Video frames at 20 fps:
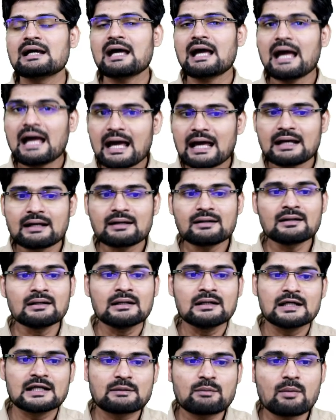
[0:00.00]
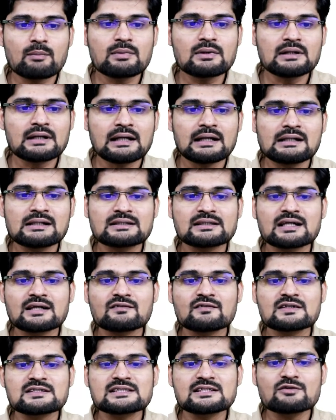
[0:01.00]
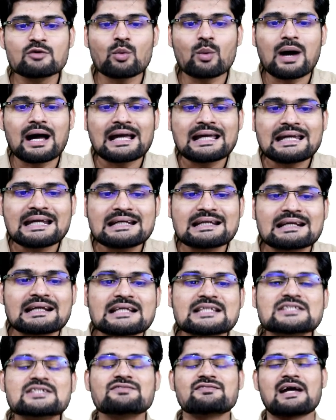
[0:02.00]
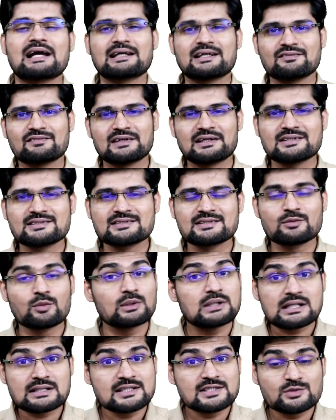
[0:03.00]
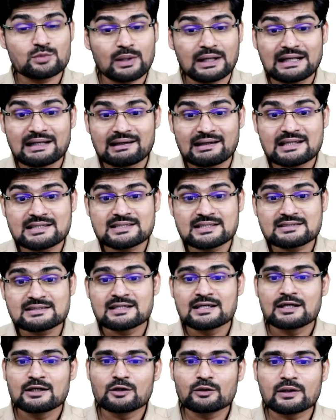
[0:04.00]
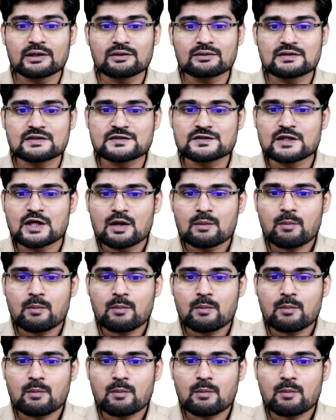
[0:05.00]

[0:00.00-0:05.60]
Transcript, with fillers: and remember health covers a wide range of activities. What are these wide ranges? Look into this.